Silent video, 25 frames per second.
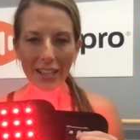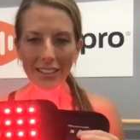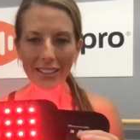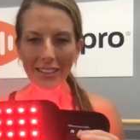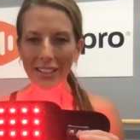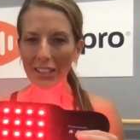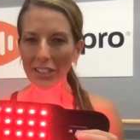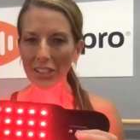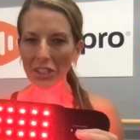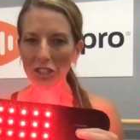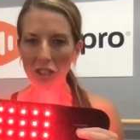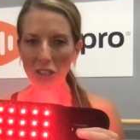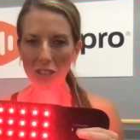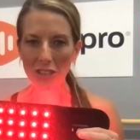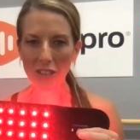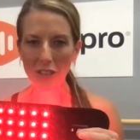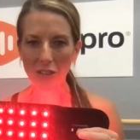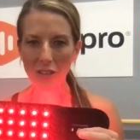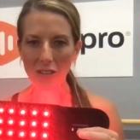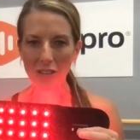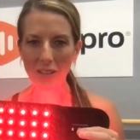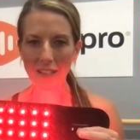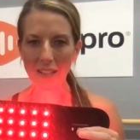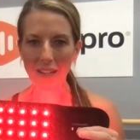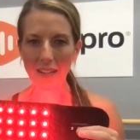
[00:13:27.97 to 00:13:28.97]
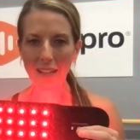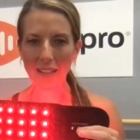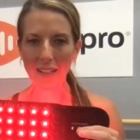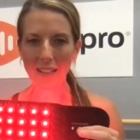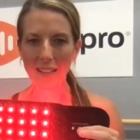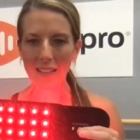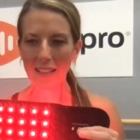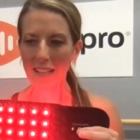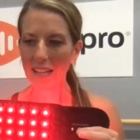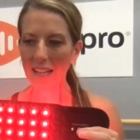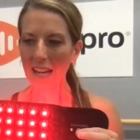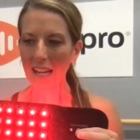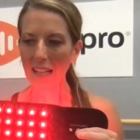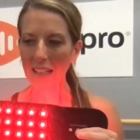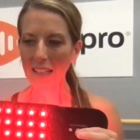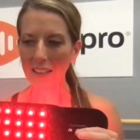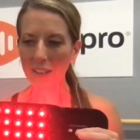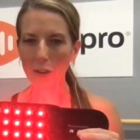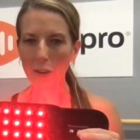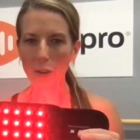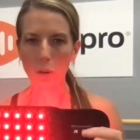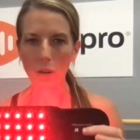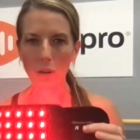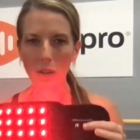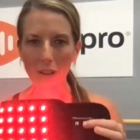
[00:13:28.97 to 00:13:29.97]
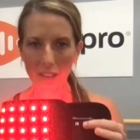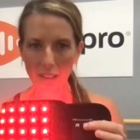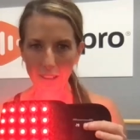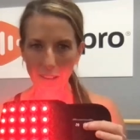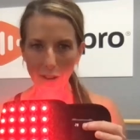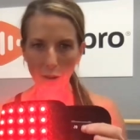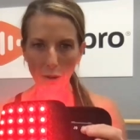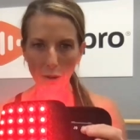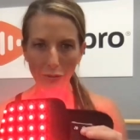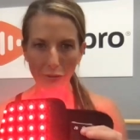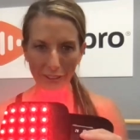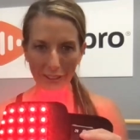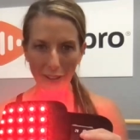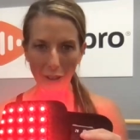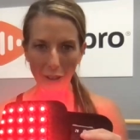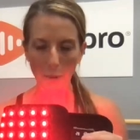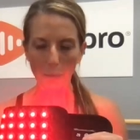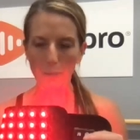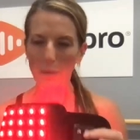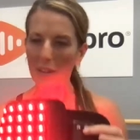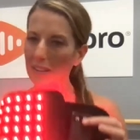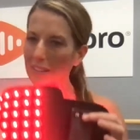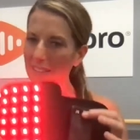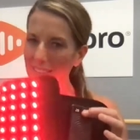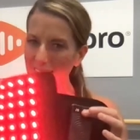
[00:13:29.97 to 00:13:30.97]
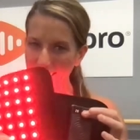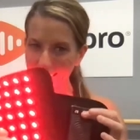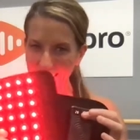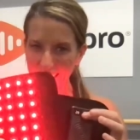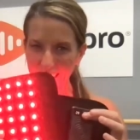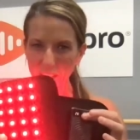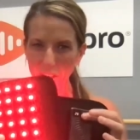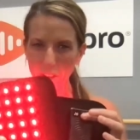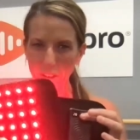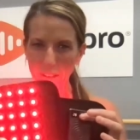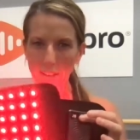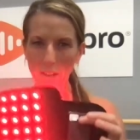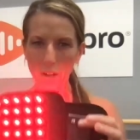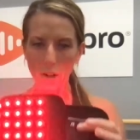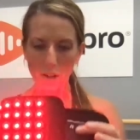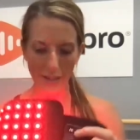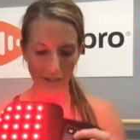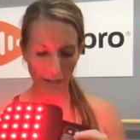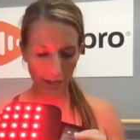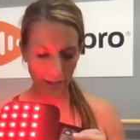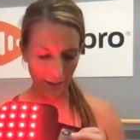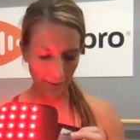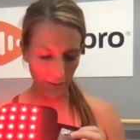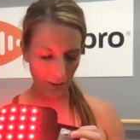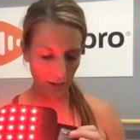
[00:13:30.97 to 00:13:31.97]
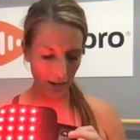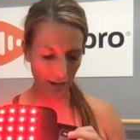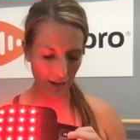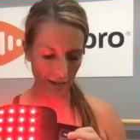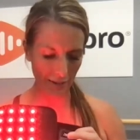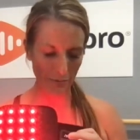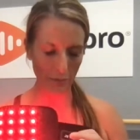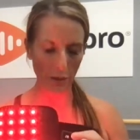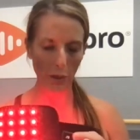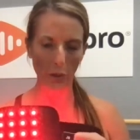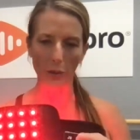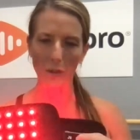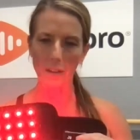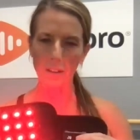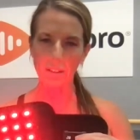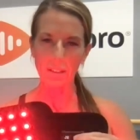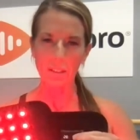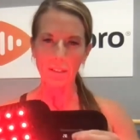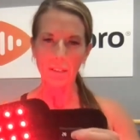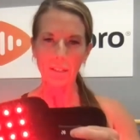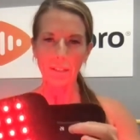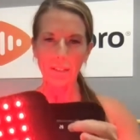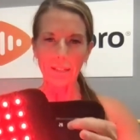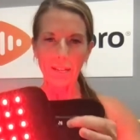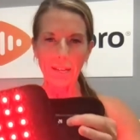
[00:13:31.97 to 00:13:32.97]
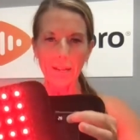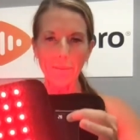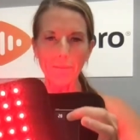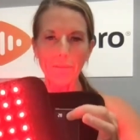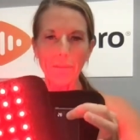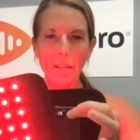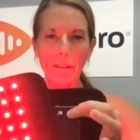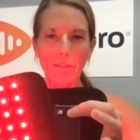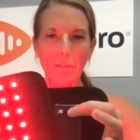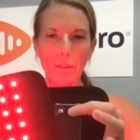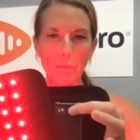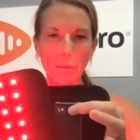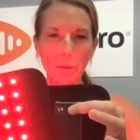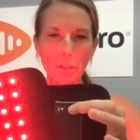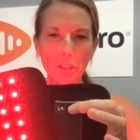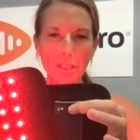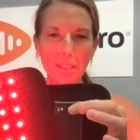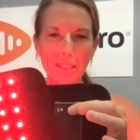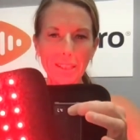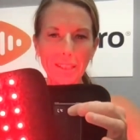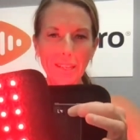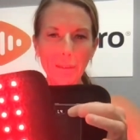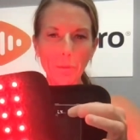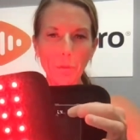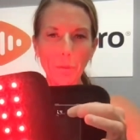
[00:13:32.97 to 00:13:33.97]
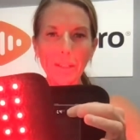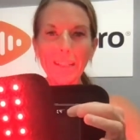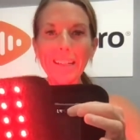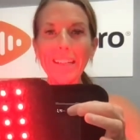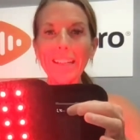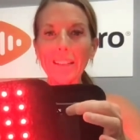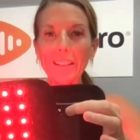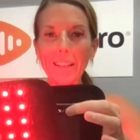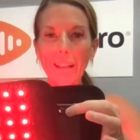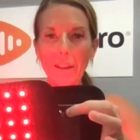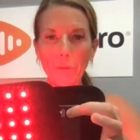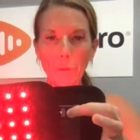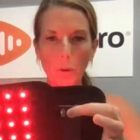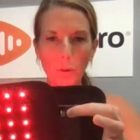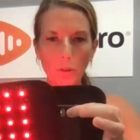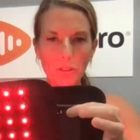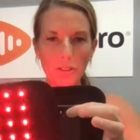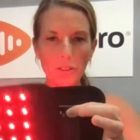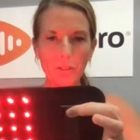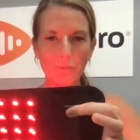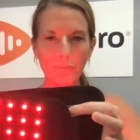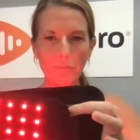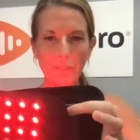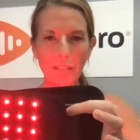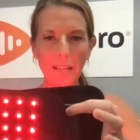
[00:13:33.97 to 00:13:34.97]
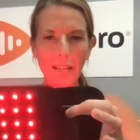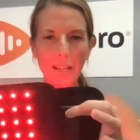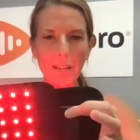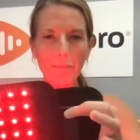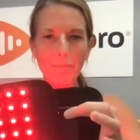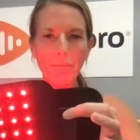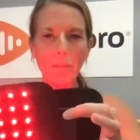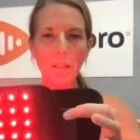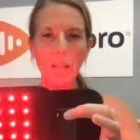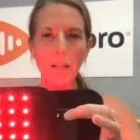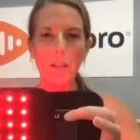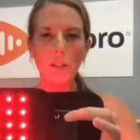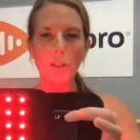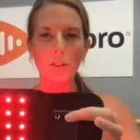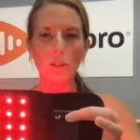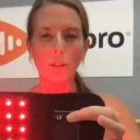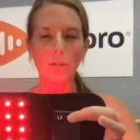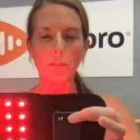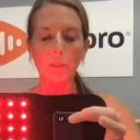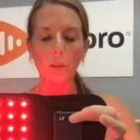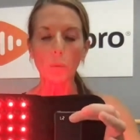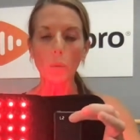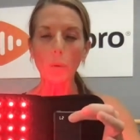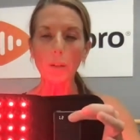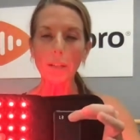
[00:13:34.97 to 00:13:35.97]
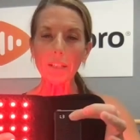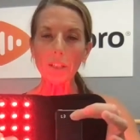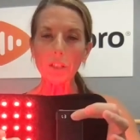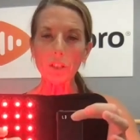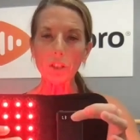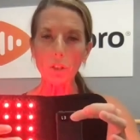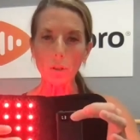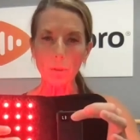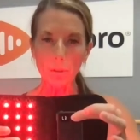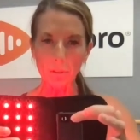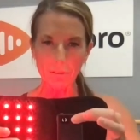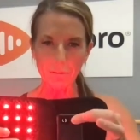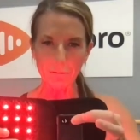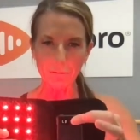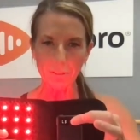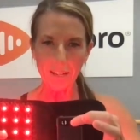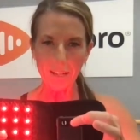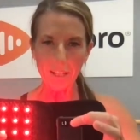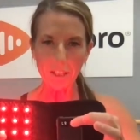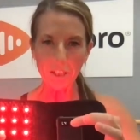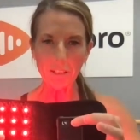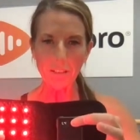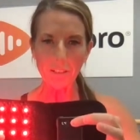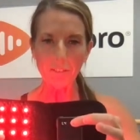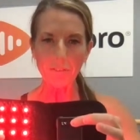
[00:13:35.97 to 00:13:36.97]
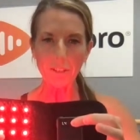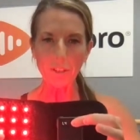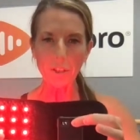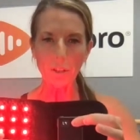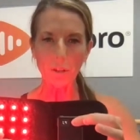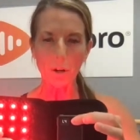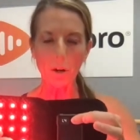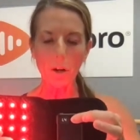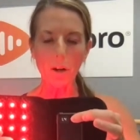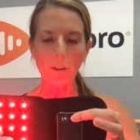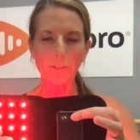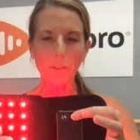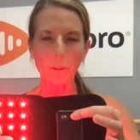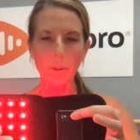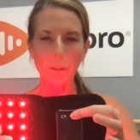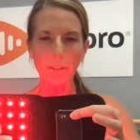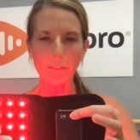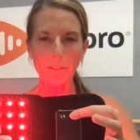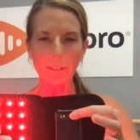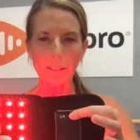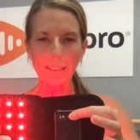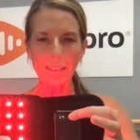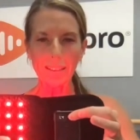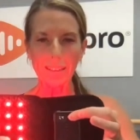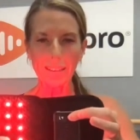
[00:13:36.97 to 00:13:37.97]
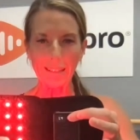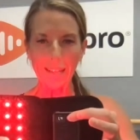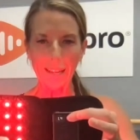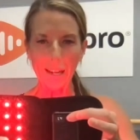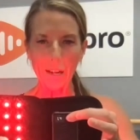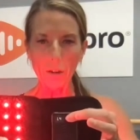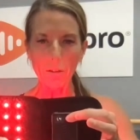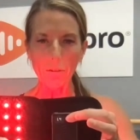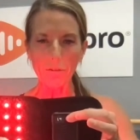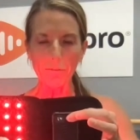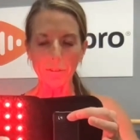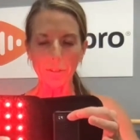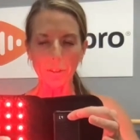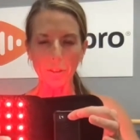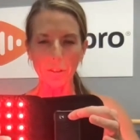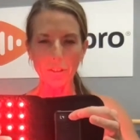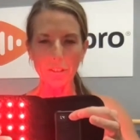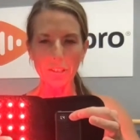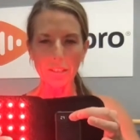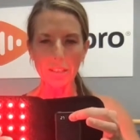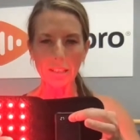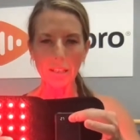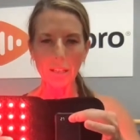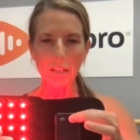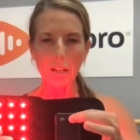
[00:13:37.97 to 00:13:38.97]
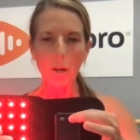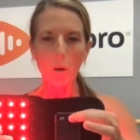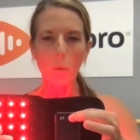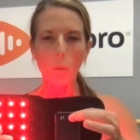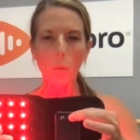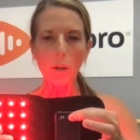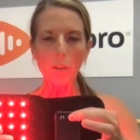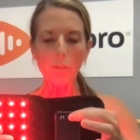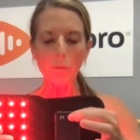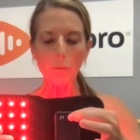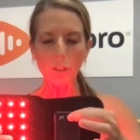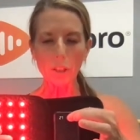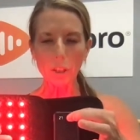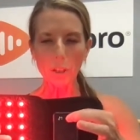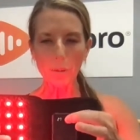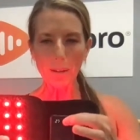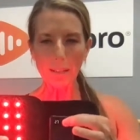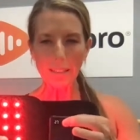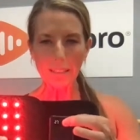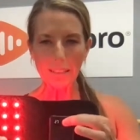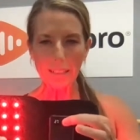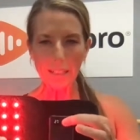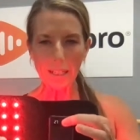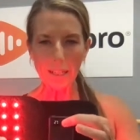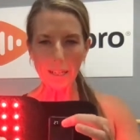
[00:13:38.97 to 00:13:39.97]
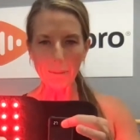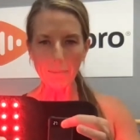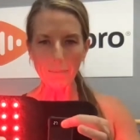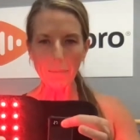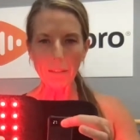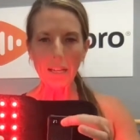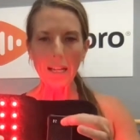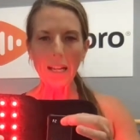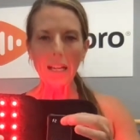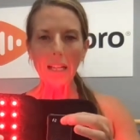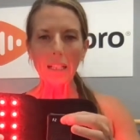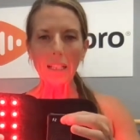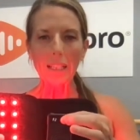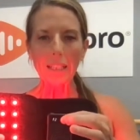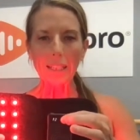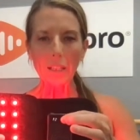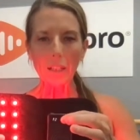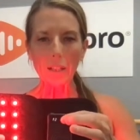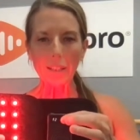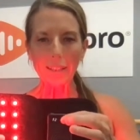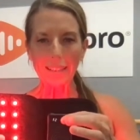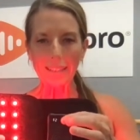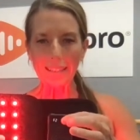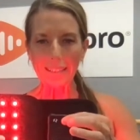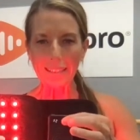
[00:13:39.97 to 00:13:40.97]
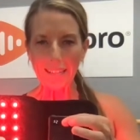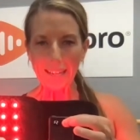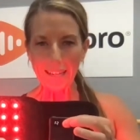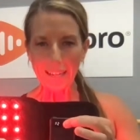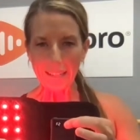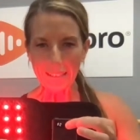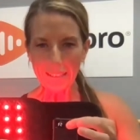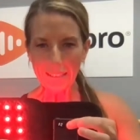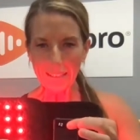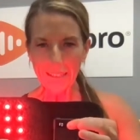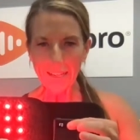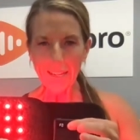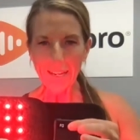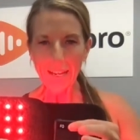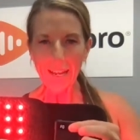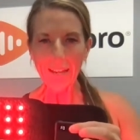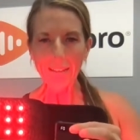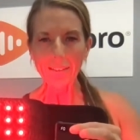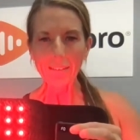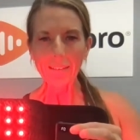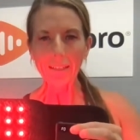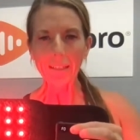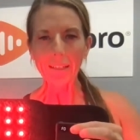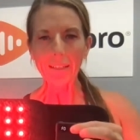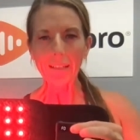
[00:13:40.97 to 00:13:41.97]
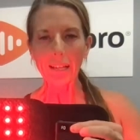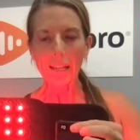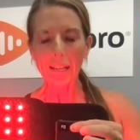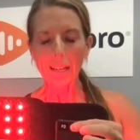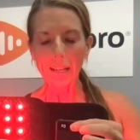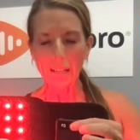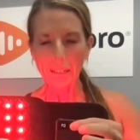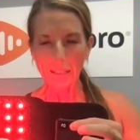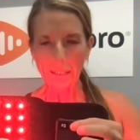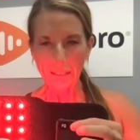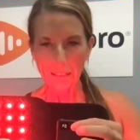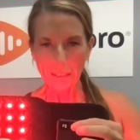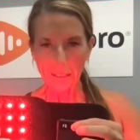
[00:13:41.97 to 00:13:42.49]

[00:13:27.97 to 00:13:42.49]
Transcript: that it just looks like a little flicker, but it's actually on high mode. Okay, if I push it again, we're getting levels. Okay, so if you're wanting to turn the flashing feature off, you have to hit the L first, wait for it to go back to time, click on it again, and then